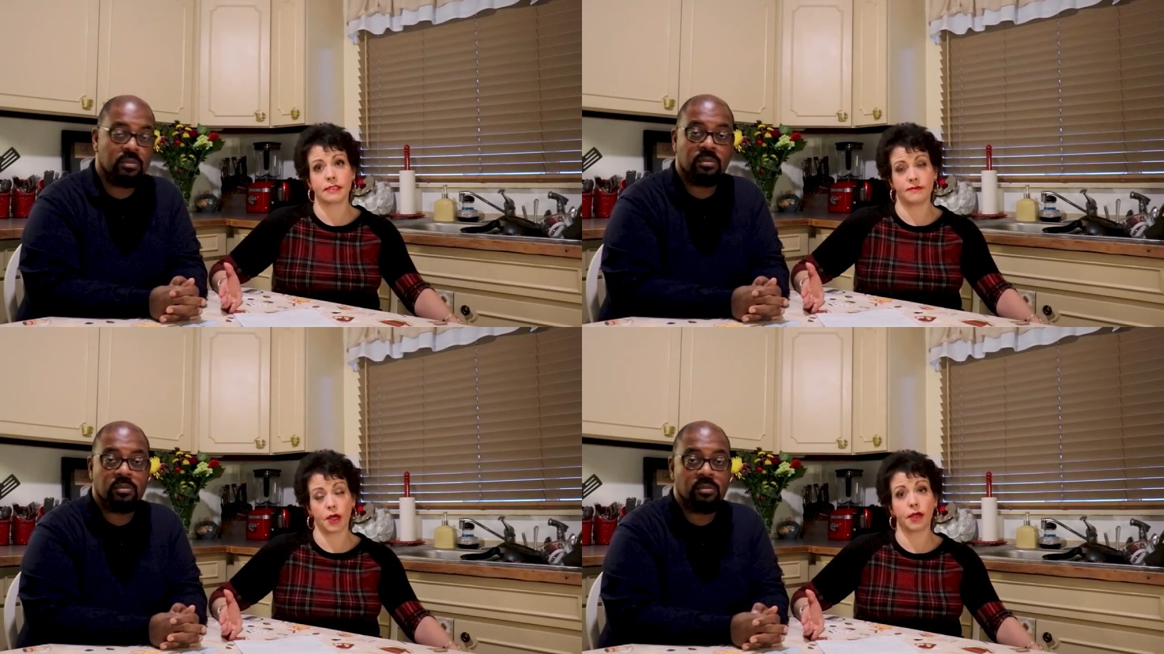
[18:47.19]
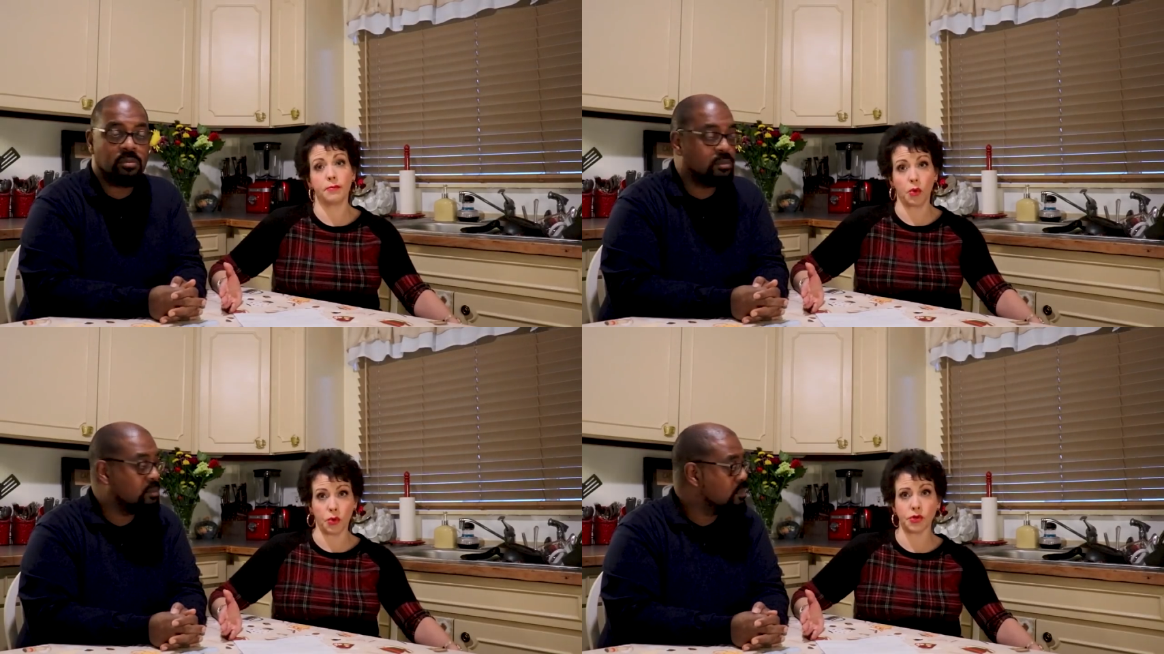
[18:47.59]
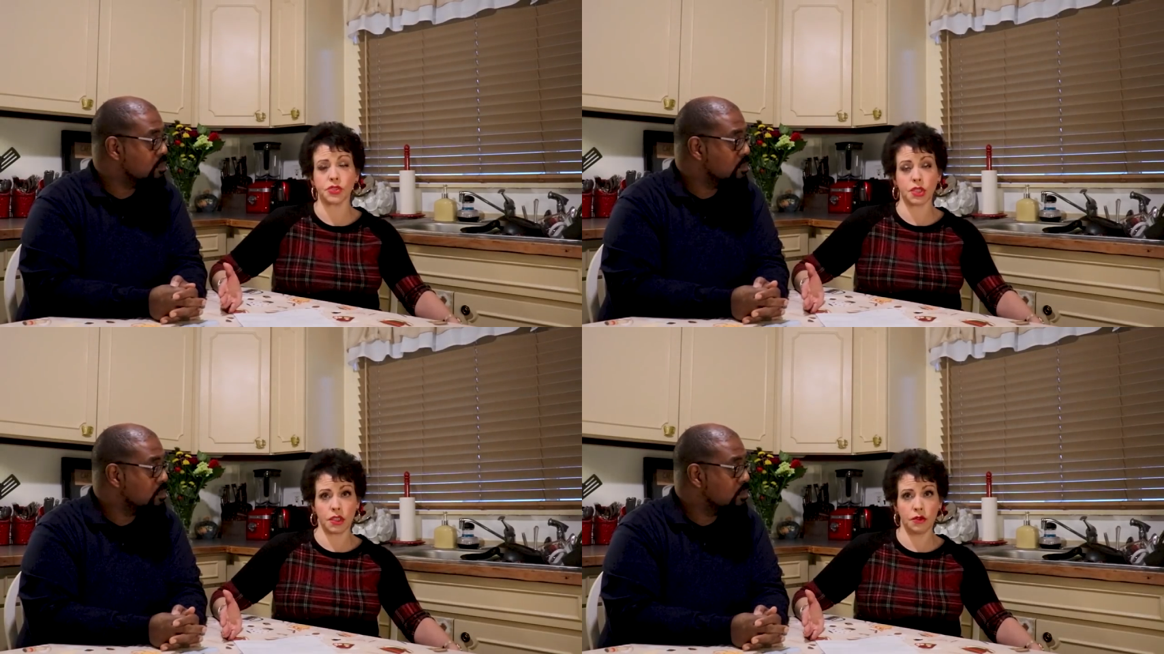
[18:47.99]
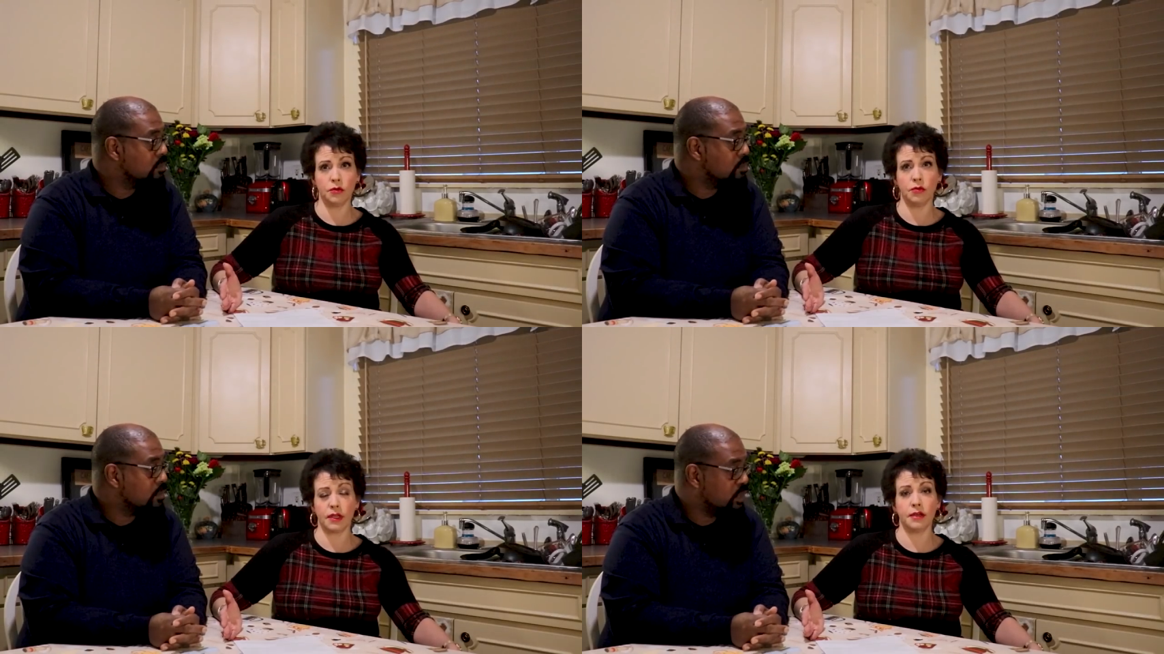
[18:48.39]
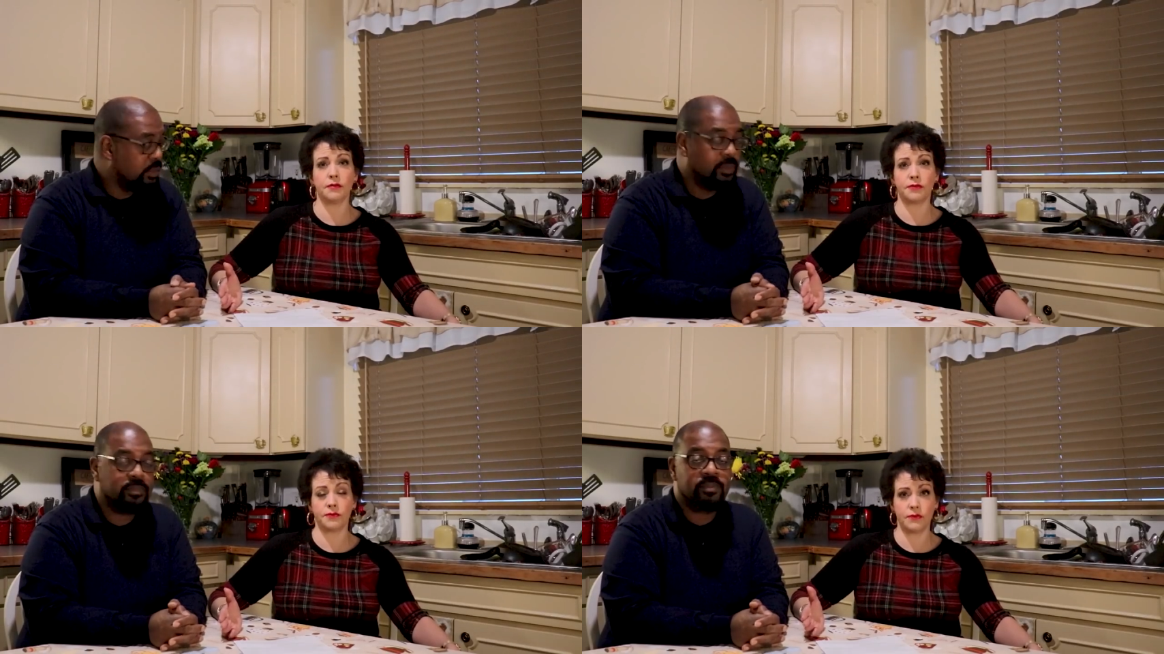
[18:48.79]
Speaker 1: that's very important to you.
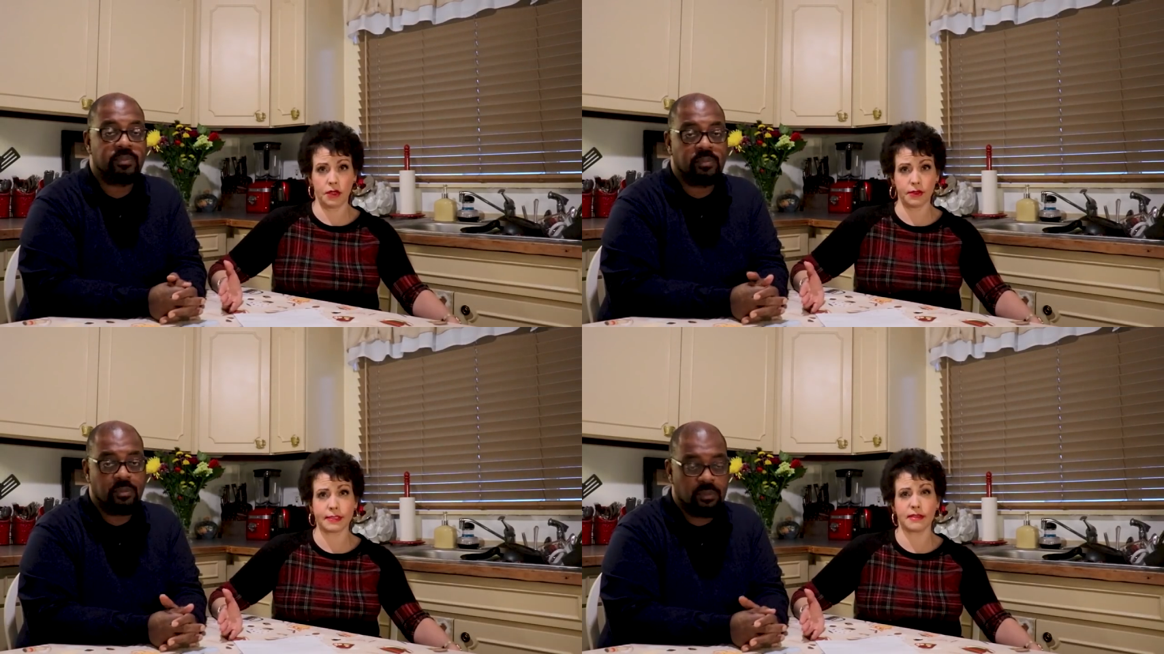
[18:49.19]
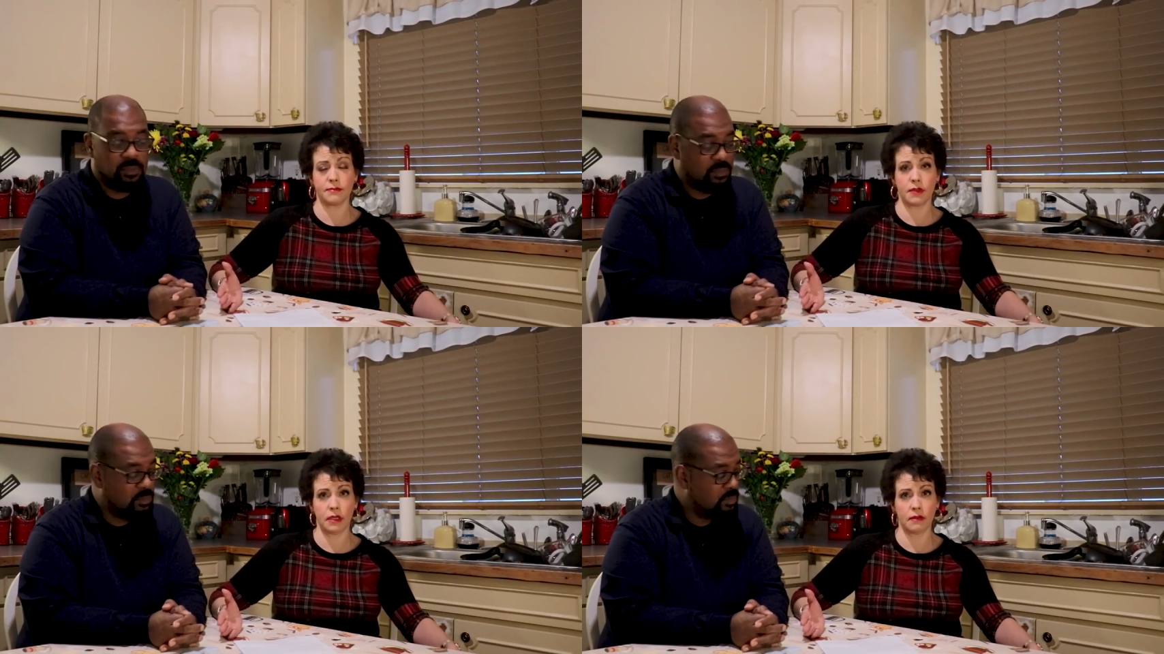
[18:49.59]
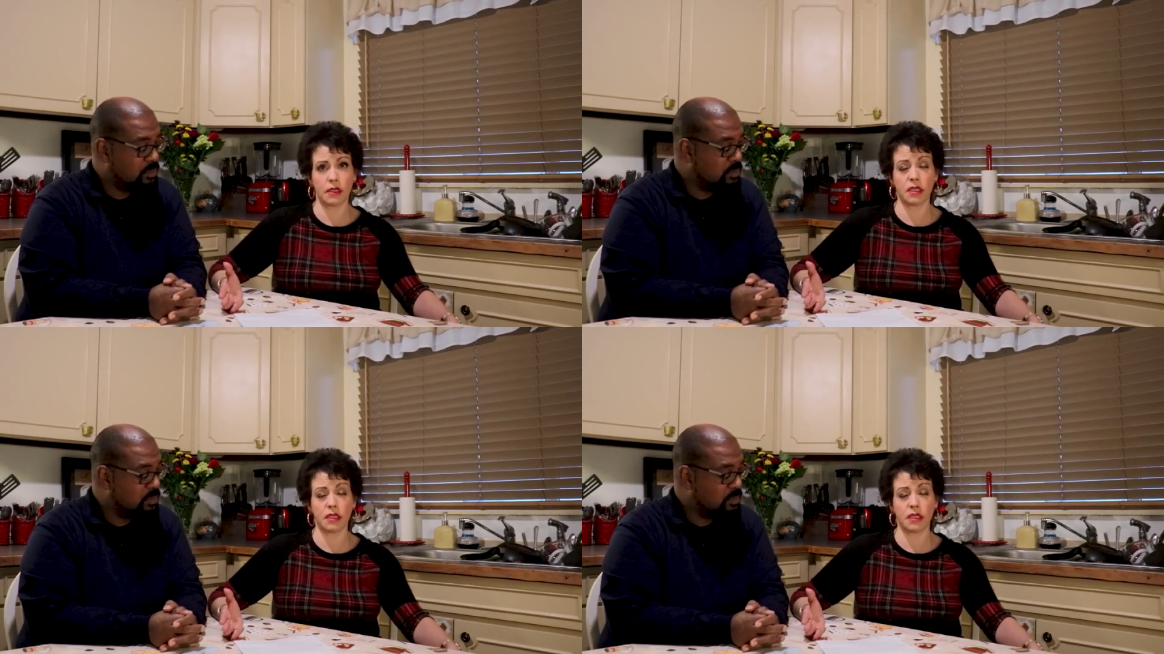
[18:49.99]
If sure. there is something